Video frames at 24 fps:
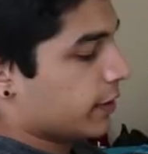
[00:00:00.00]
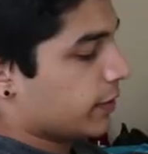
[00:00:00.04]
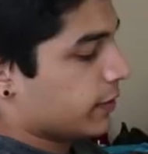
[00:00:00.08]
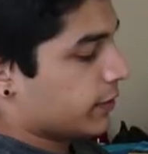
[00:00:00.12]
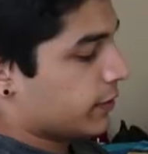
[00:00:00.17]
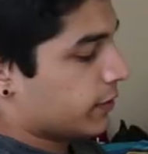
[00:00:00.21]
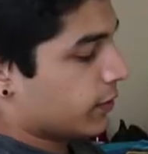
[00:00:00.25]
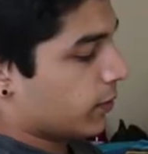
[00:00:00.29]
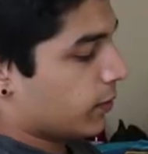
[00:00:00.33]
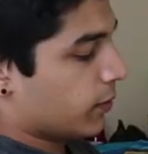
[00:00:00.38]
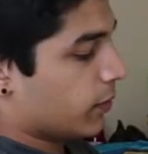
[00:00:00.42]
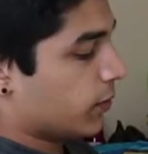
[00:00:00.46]

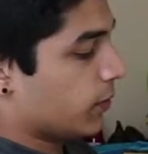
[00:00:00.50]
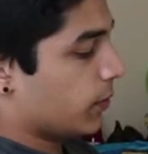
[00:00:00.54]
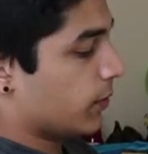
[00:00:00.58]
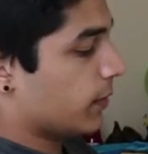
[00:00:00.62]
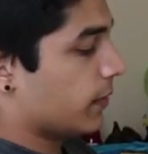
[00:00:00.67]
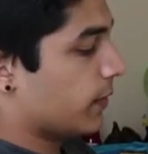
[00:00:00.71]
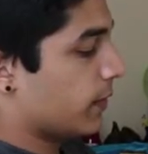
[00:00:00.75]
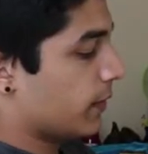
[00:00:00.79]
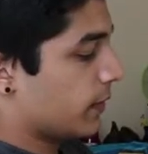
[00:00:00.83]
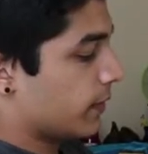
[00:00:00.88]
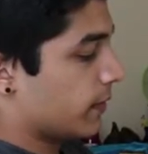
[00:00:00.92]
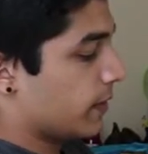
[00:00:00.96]

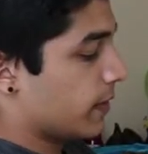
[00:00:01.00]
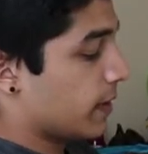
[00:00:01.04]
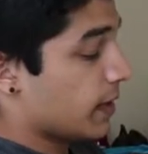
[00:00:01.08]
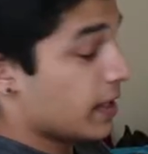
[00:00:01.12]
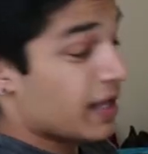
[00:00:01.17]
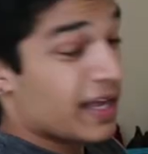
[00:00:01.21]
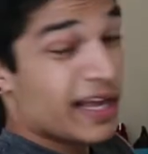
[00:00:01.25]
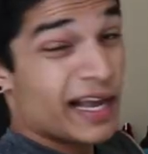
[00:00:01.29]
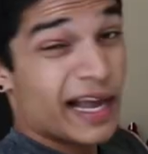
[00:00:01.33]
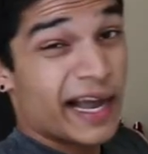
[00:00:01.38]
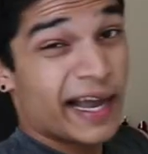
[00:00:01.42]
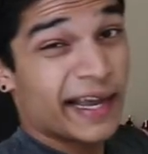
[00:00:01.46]
So
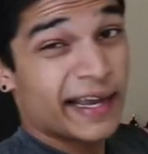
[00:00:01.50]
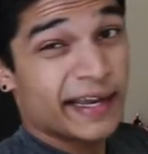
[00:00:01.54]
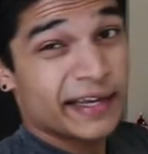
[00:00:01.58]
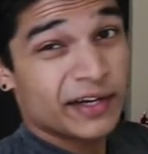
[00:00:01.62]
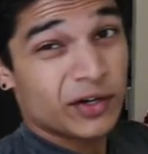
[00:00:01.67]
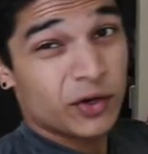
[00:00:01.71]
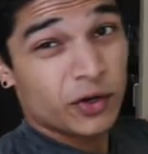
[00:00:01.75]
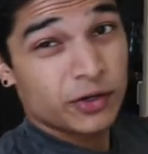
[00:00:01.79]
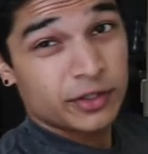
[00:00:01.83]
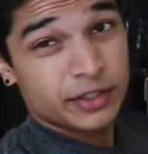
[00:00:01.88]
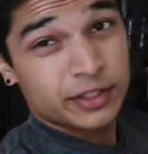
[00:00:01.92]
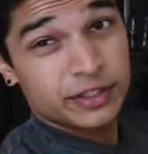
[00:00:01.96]
I had
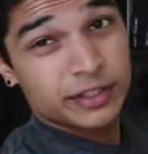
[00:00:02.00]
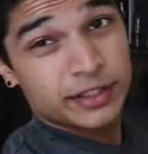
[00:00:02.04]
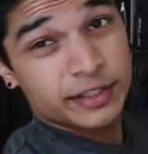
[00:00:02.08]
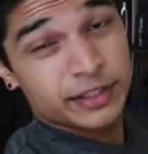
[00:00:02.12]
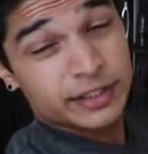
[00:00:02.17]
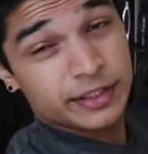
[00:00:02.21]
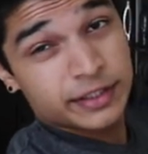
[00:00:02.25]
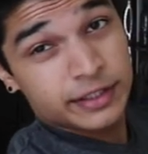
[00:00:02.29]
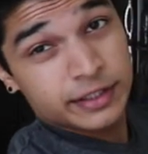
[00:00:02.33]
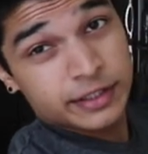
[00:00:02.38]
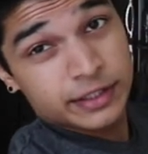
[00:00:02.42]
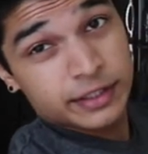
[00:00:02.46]

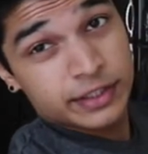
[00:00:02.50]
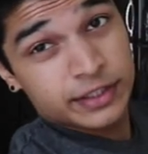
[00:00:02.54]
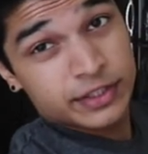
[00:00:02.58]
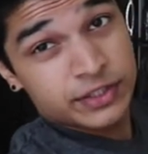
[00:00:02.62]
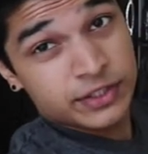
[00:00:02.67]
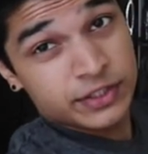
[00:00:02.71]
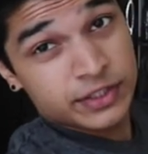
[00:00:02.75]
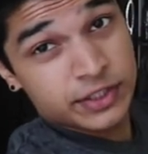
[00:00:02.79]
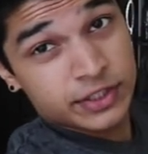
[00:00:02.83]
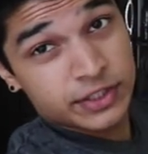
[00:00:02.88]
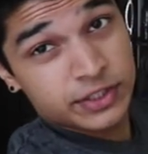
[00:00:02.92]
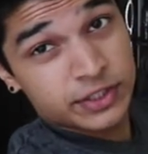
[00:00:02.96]
ordered a
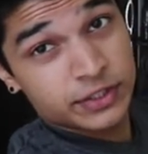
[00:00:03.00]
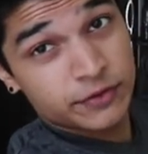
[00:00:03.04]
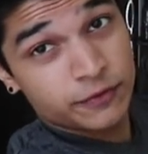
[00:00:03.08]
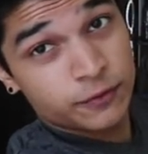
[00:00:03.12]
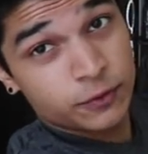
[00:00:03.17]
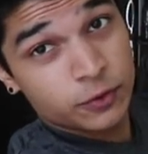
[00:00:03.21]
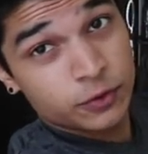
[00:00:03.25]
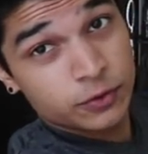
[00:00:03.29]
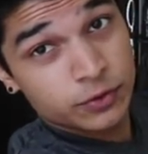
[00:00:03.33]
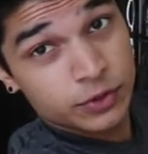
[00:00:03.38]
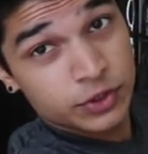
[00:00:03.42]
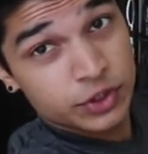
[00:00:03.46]

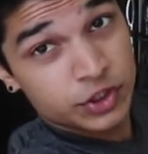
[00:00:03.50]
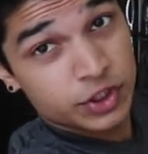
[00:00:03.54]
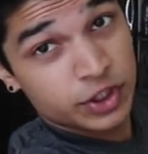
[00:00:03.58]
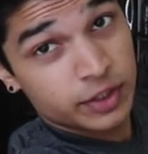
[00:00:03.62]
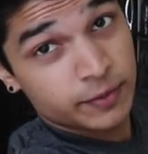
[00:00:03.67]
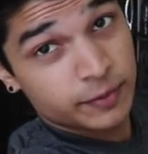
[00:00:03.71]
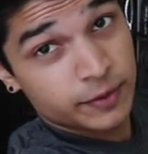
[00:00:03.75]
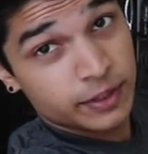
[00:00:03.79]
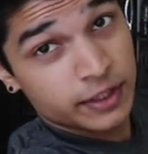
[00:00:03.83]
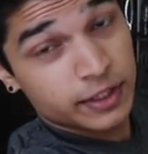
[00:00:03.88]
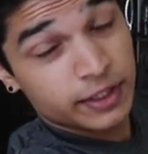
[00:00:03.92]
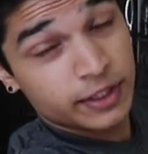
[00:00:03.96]
64
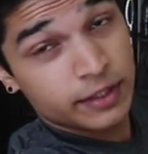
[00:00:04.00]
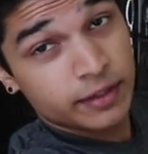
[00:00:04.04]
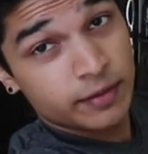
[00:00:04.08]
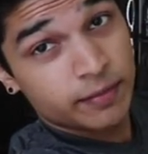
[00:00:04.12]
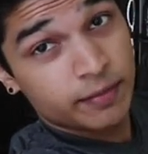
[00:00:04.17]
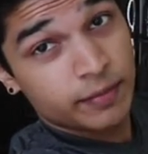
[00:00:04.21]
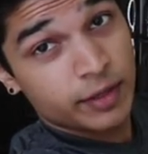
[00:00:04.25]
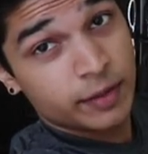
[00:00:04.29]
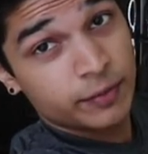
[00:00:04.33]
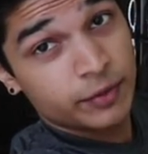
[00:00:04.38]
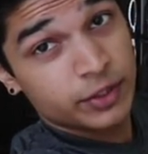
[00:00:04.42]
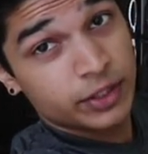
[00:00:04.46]
GB
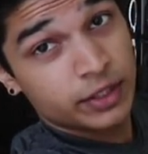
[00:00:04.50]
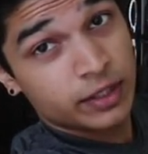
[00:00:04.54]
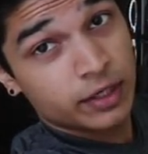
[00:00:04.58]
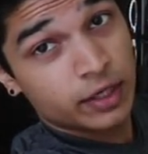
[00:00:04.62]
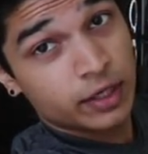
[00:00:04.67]
memory